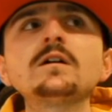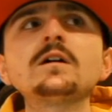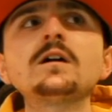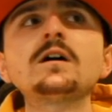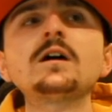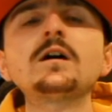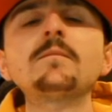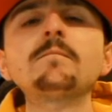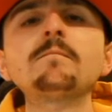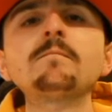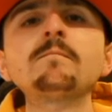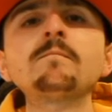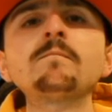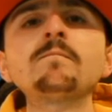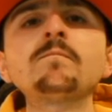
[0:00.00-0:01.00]
Um,
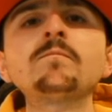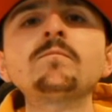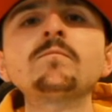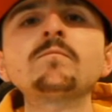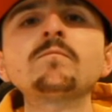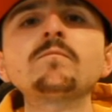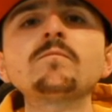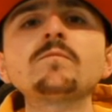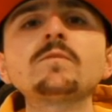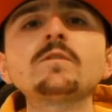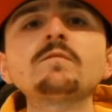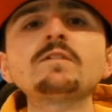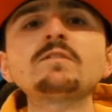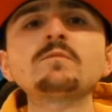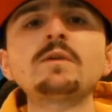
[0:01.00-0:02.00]

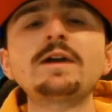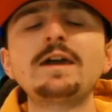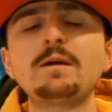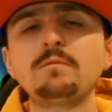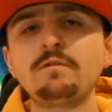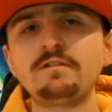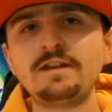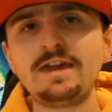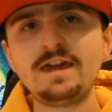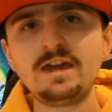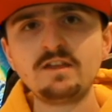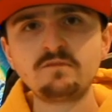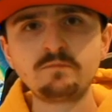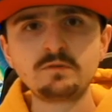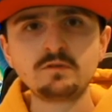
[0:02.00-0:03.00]
the reason why I am wearing a
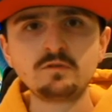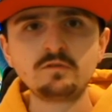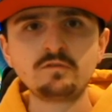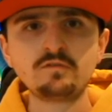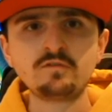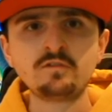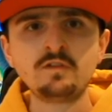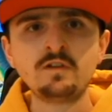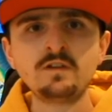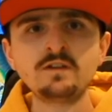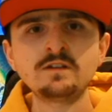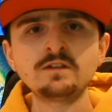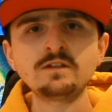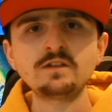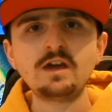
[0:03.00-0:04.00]
hat is because
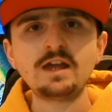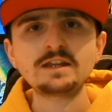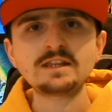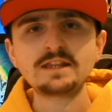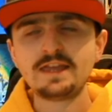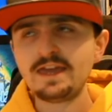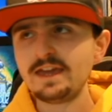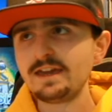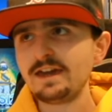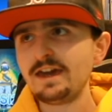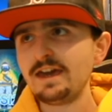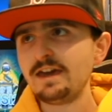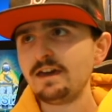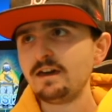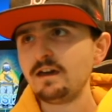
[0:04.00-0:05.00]
I need a
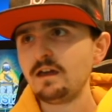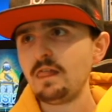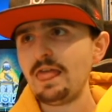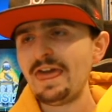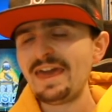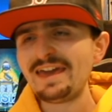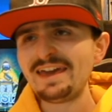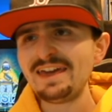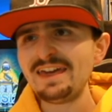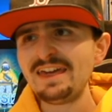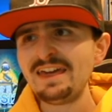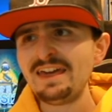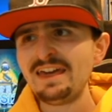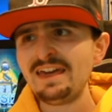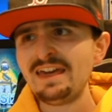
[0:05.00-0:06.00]
haircut. Haircut?
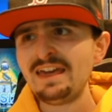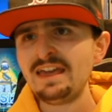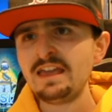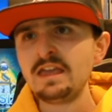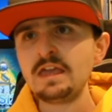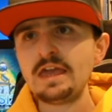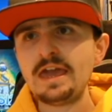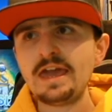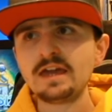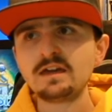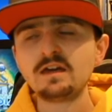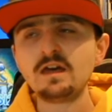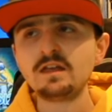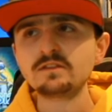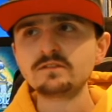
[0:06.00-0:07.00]

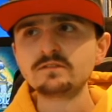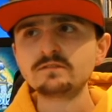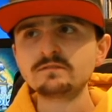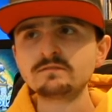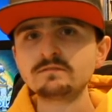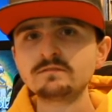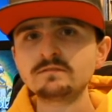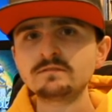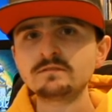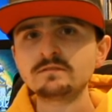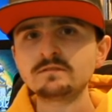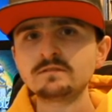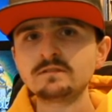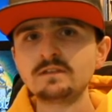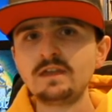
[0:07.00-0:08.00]
Haircut.
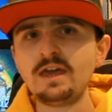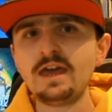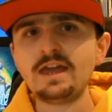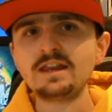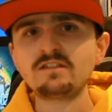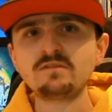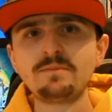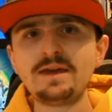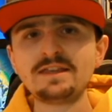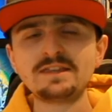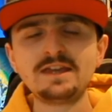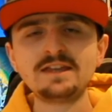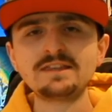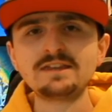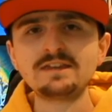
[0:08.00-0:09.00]
And it's a bad
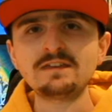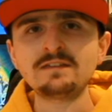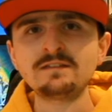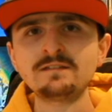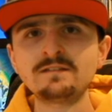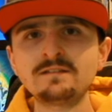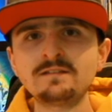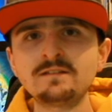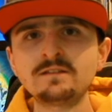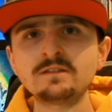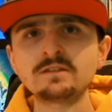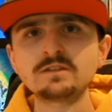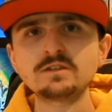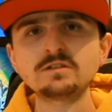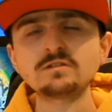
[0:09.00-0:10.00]
hair day.
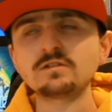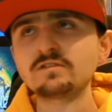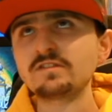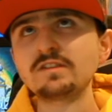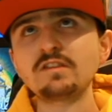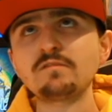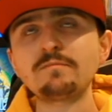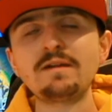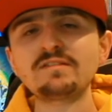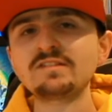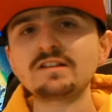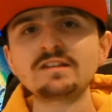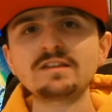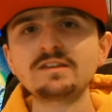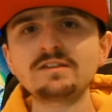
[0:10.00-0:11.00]
You don't want to see this mess
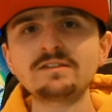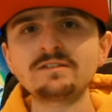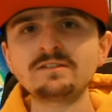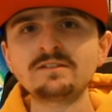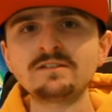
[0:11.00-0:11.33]
under here.